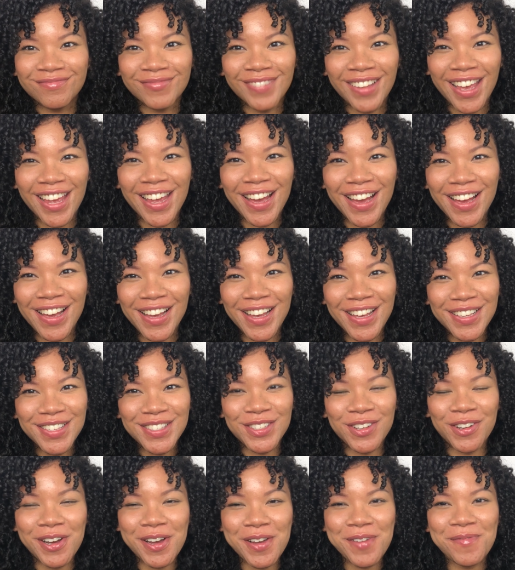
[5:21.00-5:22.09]
Hey guys, so
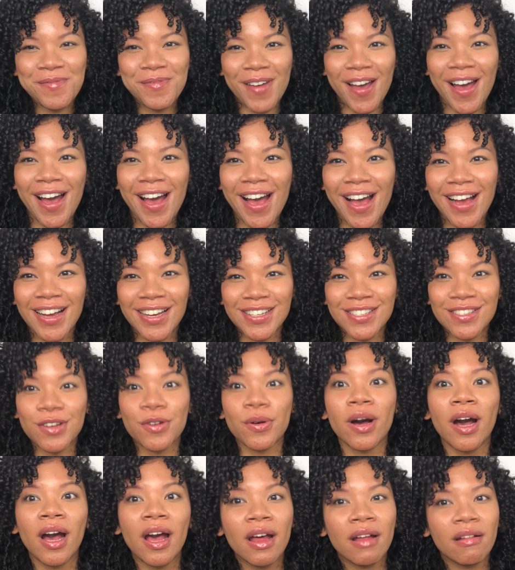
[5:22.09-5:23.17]
I'm back. So
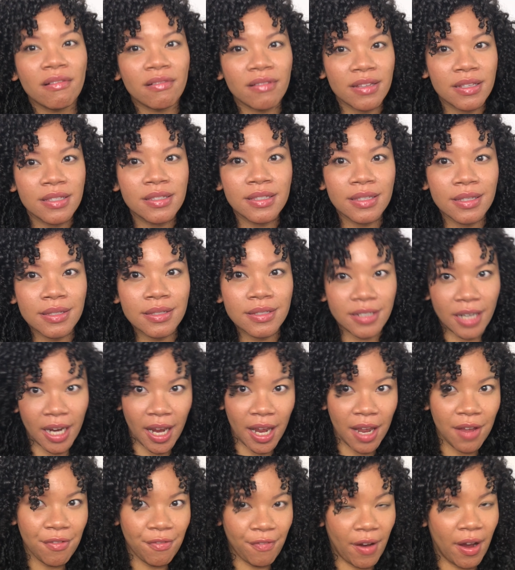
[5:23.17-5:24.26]
this is day
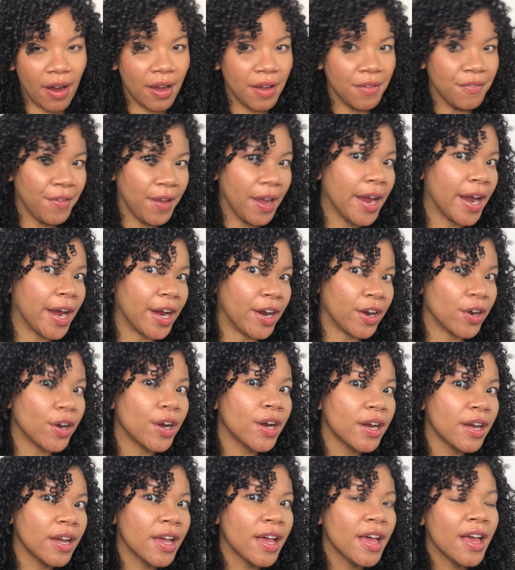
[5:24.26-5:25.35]
five hair
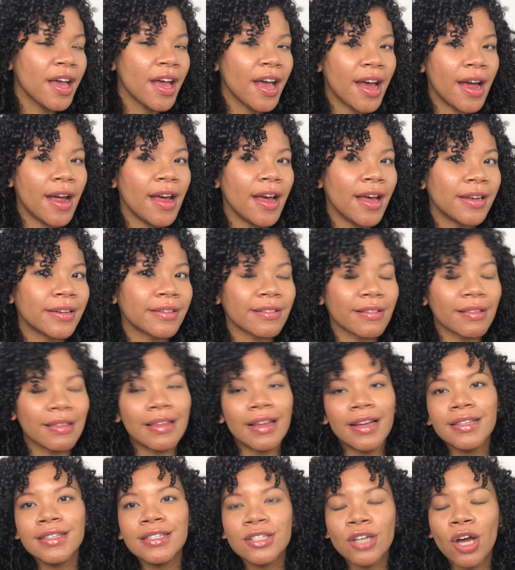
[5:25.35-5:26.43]
and
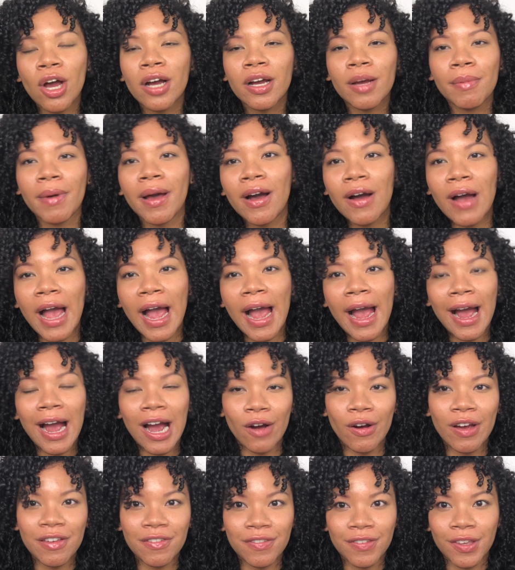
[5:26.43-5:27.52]
let's talk about how
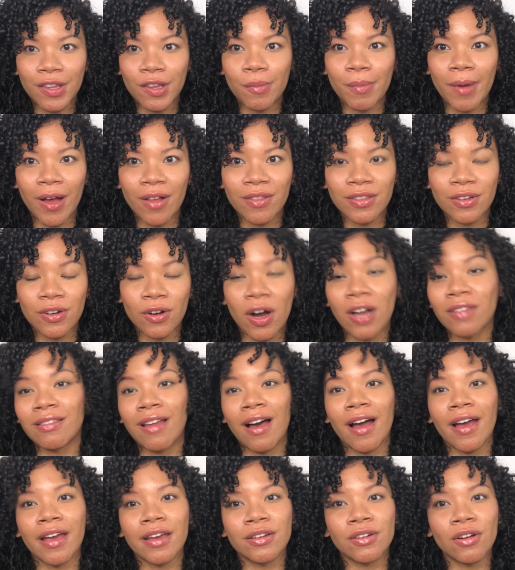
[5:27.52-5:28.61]
I feel about the
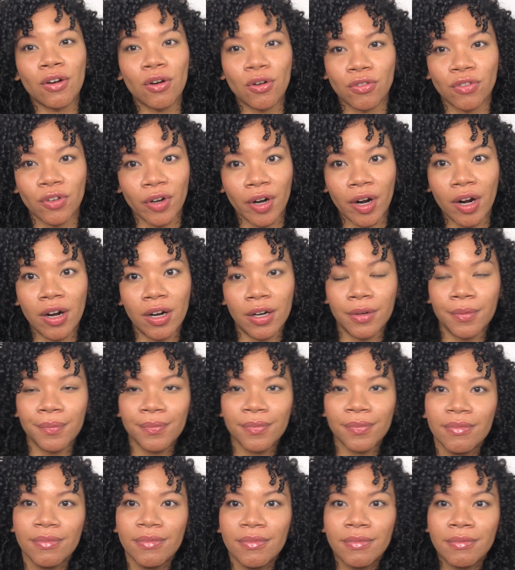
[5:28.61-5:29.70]
line overall.
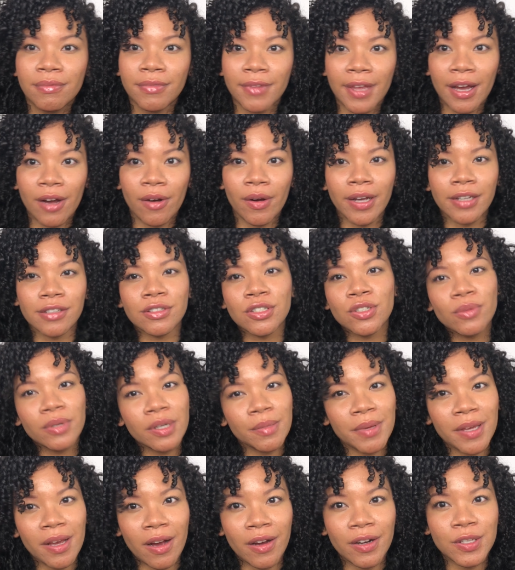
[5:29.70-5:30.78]
Now, I do wanna
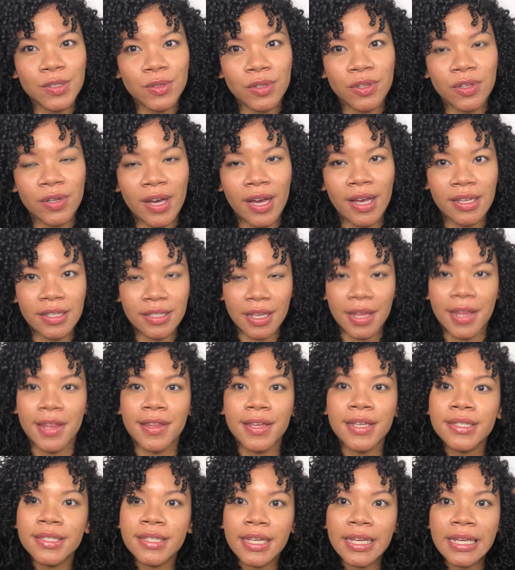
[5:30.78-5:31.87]
be honest with you guys,
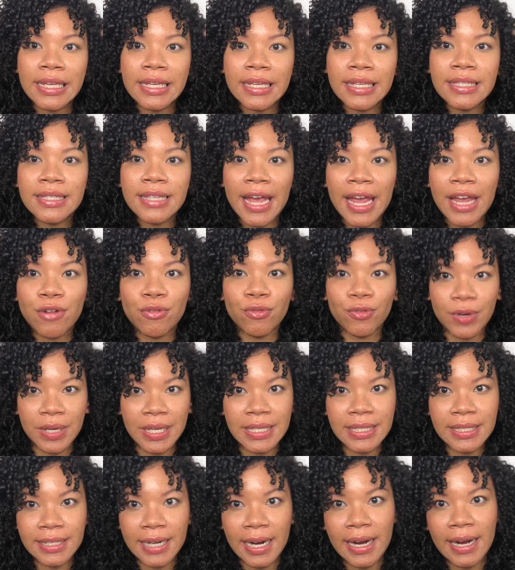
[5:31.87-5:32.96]
this is a
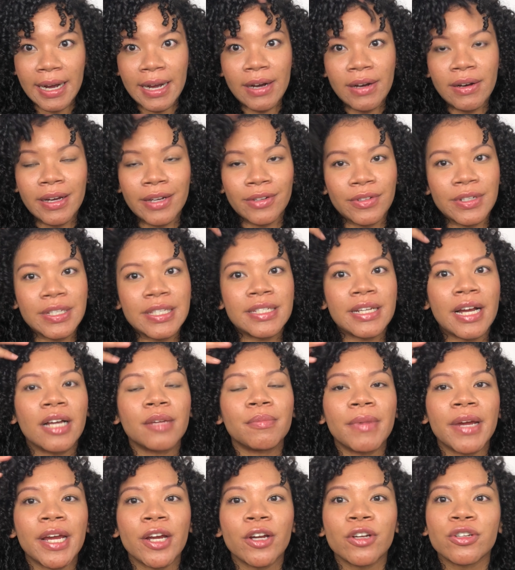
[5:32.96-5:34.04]
restyle. I restyled my
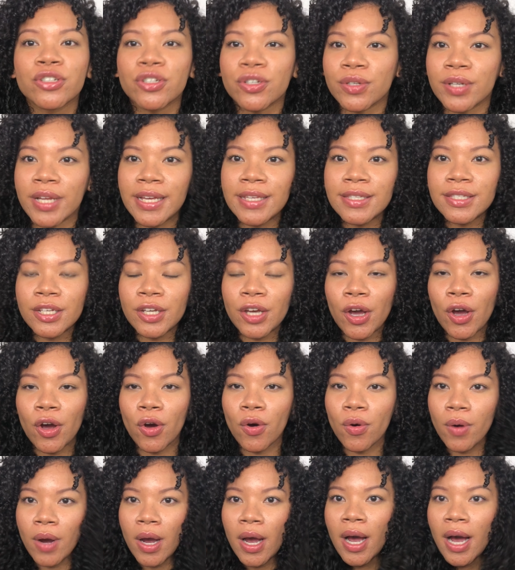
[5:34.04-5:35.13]
hair two days
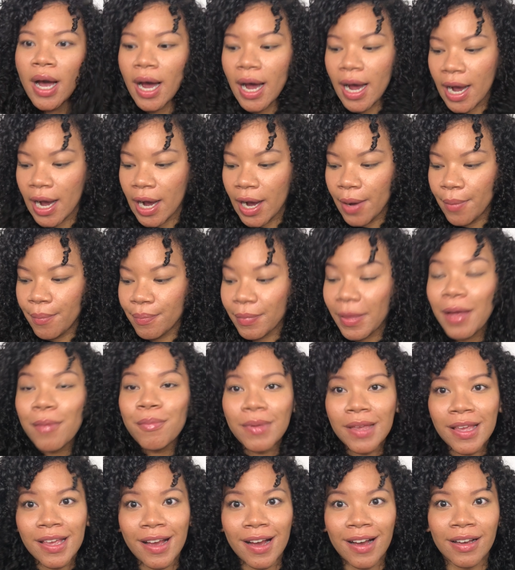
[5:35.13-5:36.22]
ago um,
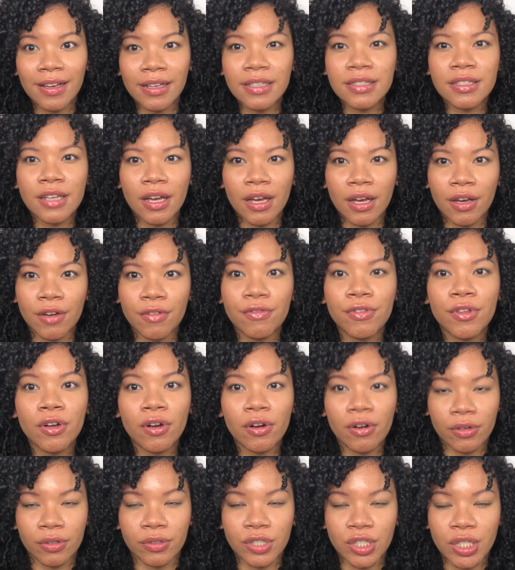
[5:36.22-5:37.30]
because of the
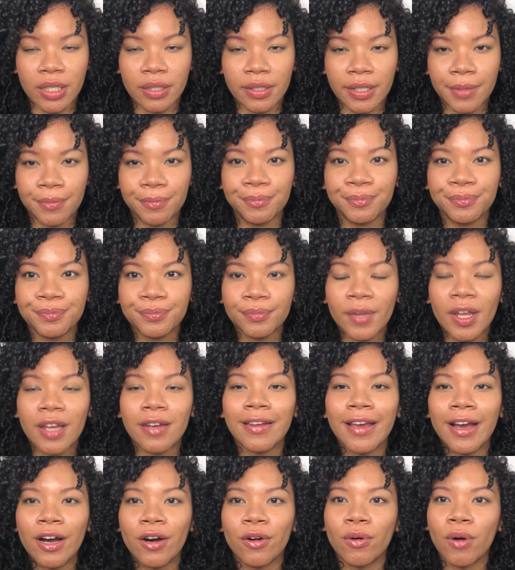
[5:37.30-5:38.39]
curl jelly.
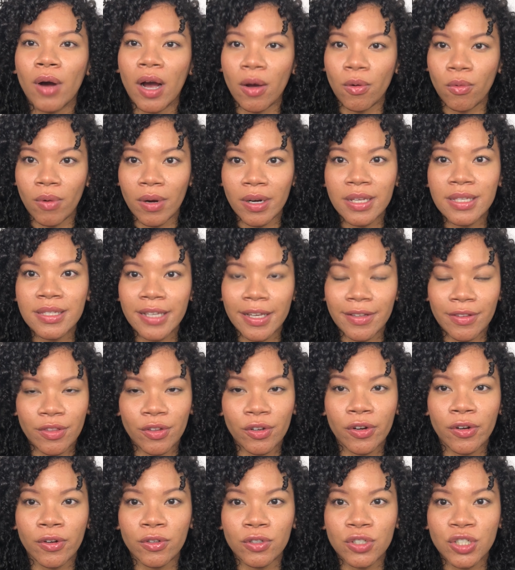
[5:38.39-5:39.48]
Now, I wanna say that the
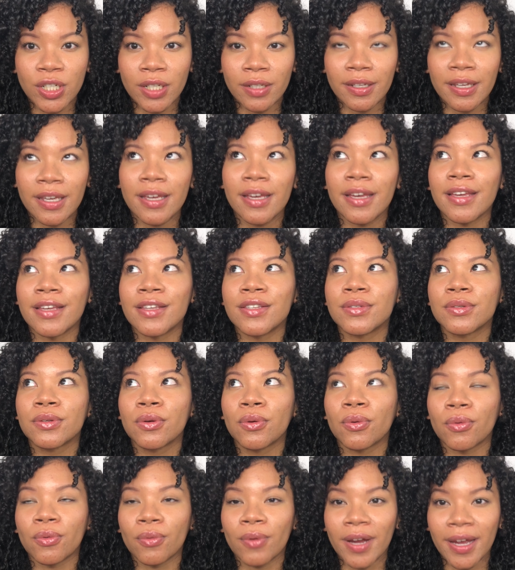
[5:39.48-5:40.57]
curl jelly is
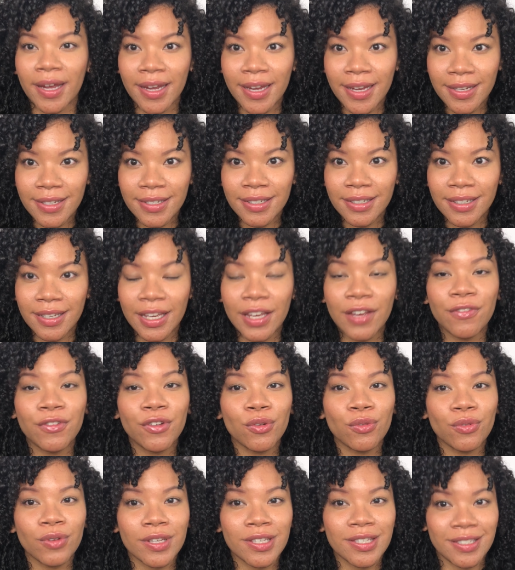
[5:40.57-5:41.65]
great if you're
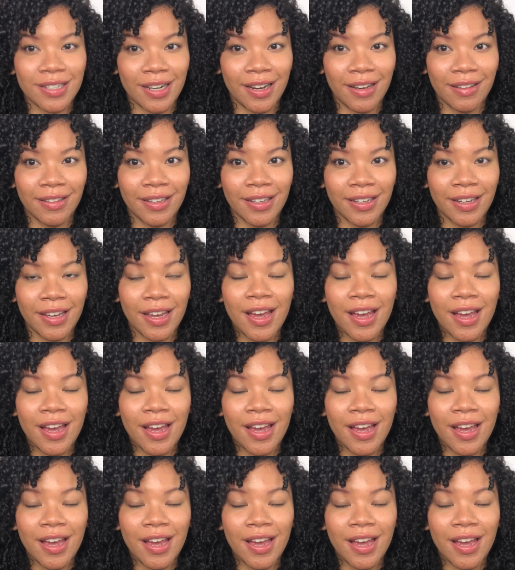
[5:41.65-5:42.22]
restyling.